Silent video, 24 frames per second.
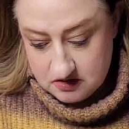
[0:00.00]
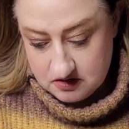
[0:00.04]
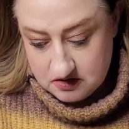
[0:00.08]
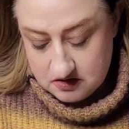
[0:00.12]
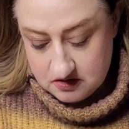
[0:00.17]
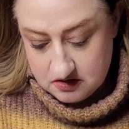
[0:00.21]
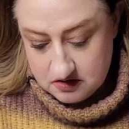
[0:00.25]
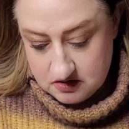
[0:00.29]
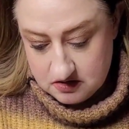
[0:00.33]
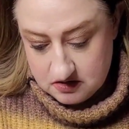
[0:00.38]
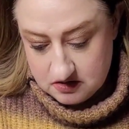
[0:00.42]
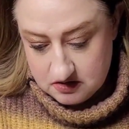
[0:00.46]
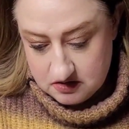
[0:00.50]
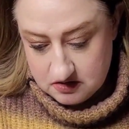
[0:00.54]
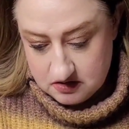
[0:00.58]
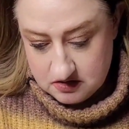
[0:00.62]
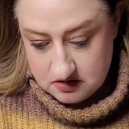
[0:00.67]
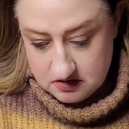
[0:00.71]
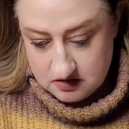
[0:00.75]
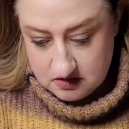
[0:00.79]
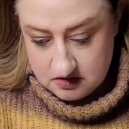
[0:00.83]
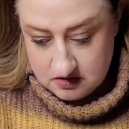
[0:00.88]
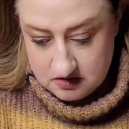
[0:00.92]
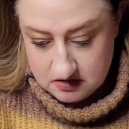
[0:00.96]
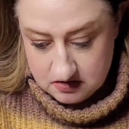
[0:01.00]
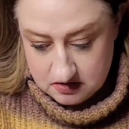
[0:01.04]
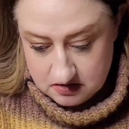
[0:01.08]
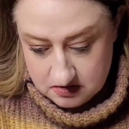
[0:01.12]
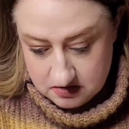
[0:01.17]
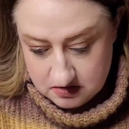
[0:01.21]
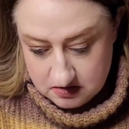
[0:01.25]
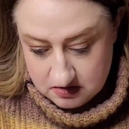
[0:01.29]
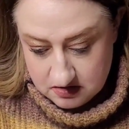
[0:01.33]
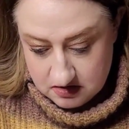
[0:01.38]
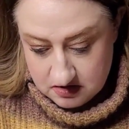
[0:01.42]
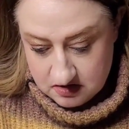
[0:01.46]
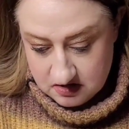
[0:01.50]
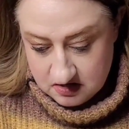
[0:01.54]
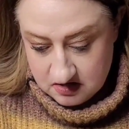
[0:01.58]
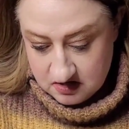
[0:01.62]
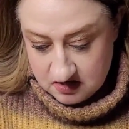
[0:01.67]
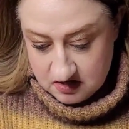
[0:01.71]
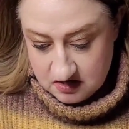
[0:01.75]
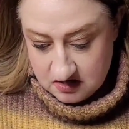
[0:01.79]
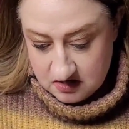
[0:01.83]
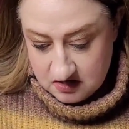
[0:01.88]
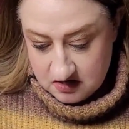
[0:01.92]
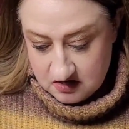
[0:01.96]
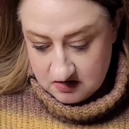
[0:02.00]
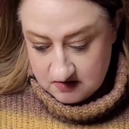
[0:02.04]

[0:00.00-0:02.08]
(no one is talking)